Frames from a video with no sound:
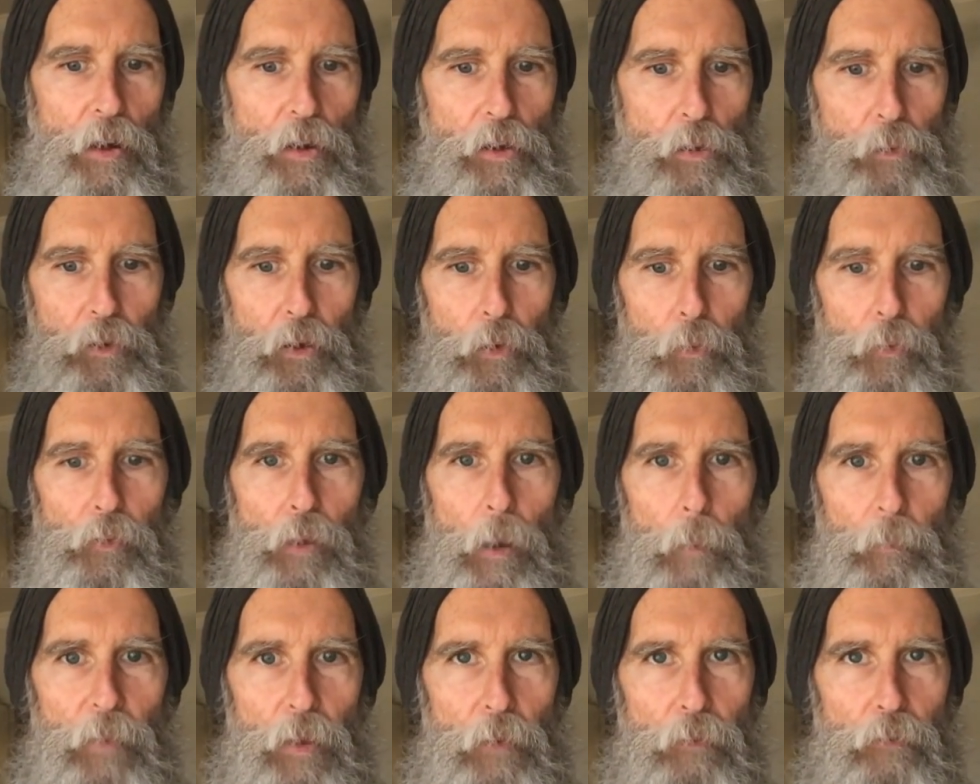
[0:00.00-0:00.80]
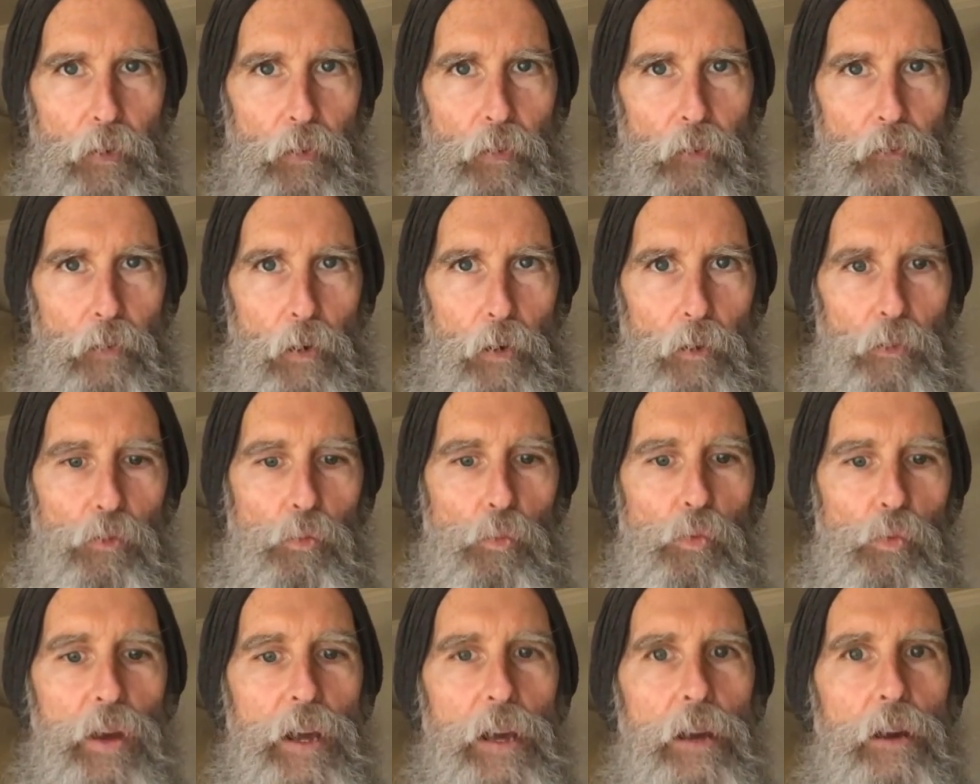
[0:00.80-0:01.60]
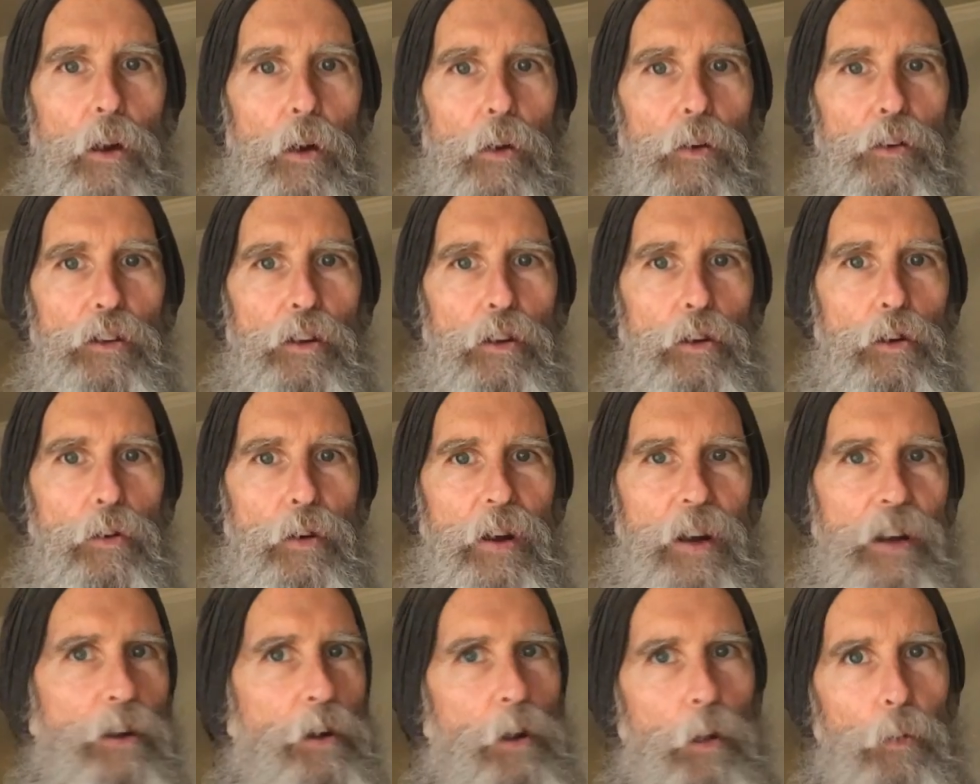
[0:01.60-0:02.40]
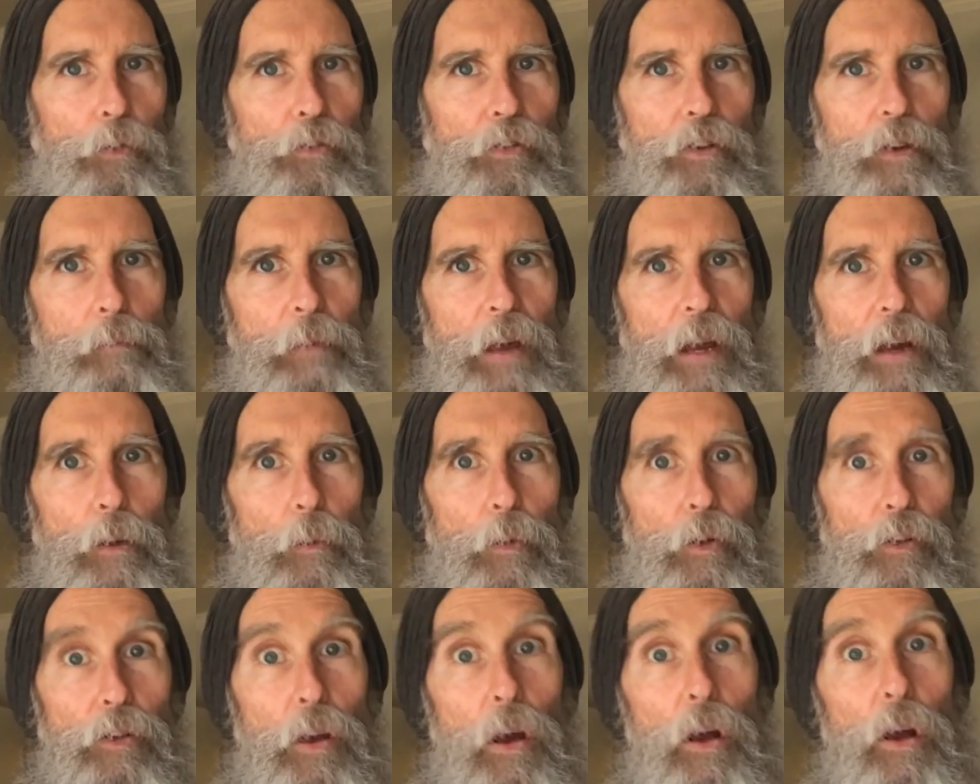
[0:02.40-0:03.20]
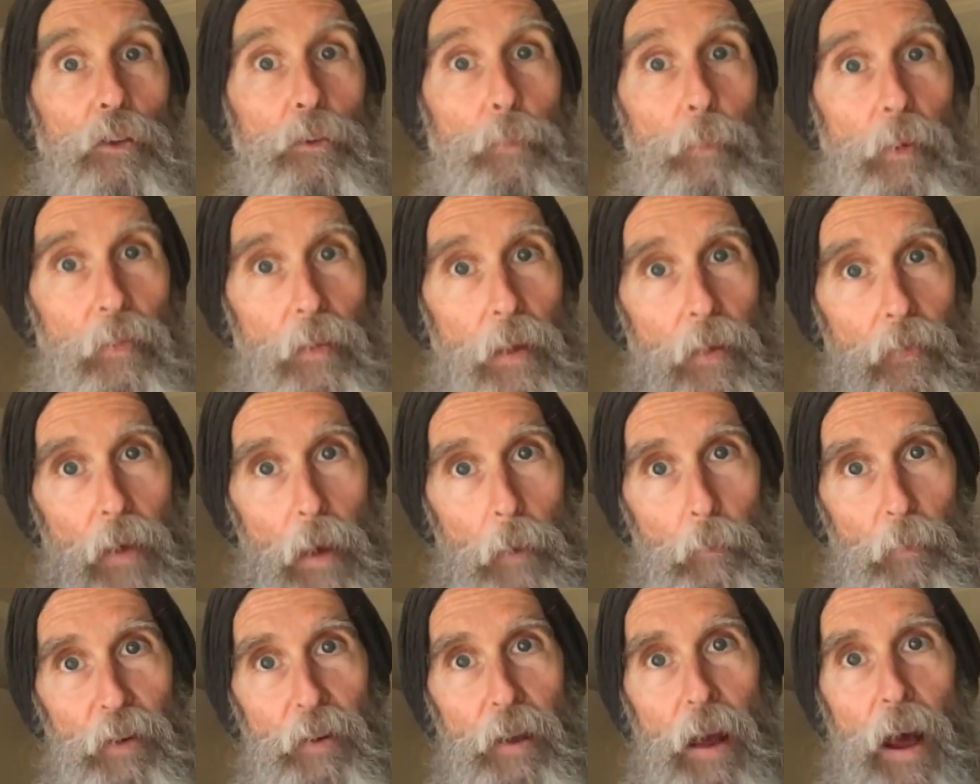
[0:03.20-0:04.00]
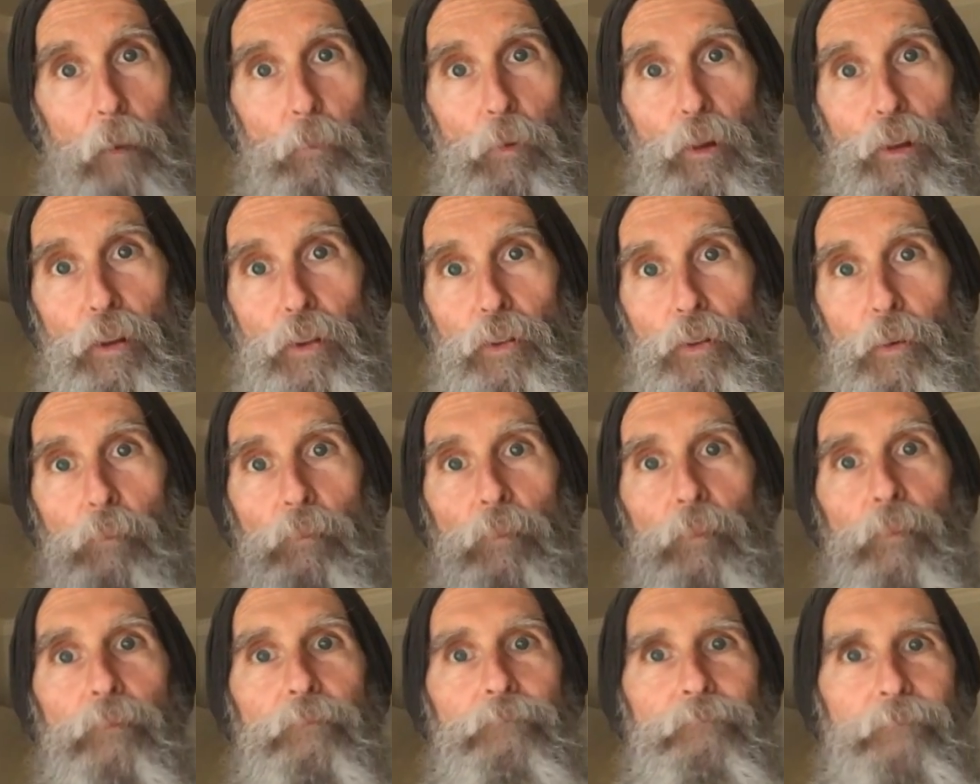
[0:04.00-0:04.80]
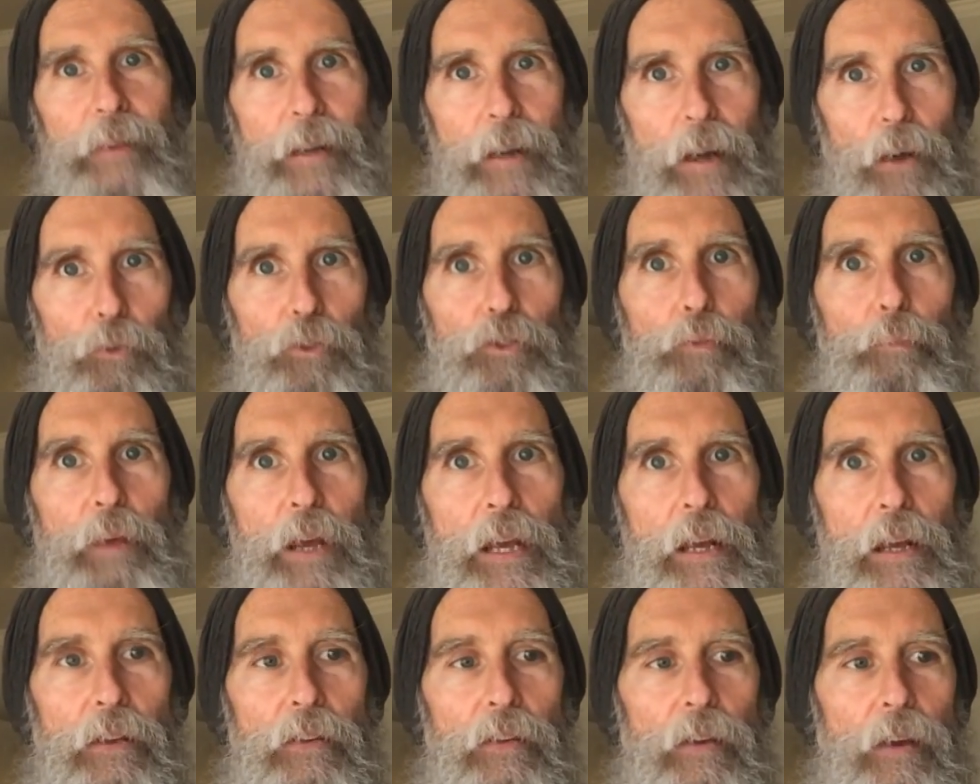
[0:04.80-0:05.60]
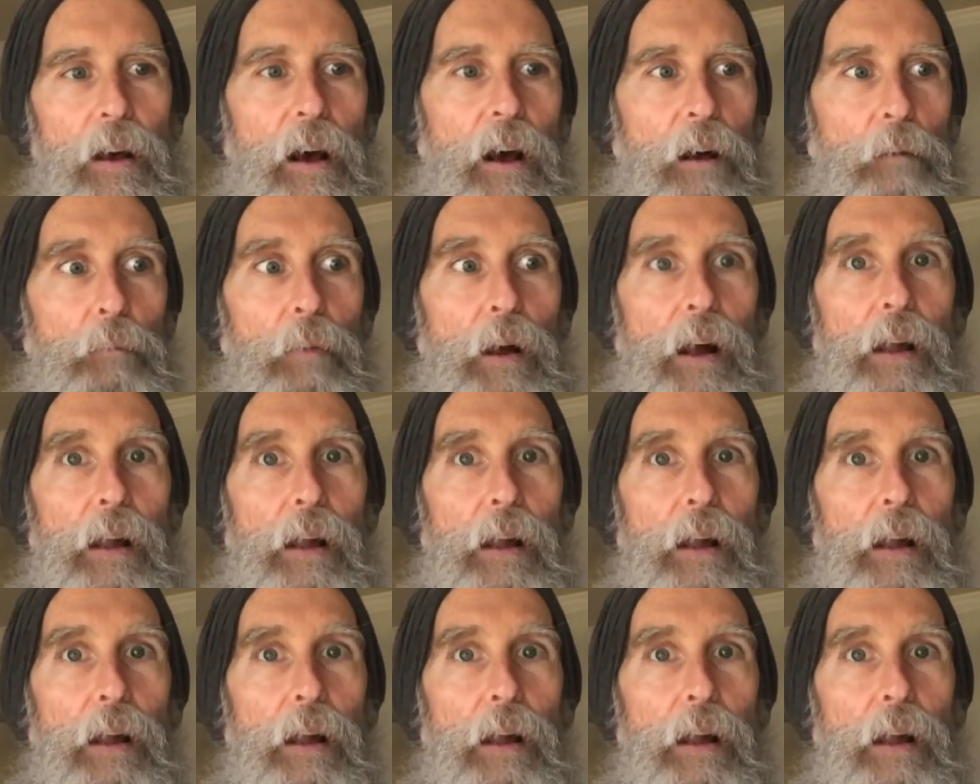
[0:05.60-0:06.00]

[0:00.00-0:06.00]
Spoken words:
You do something for the first week or two and you don't see many results, but then that metabolism, you know, speeds up.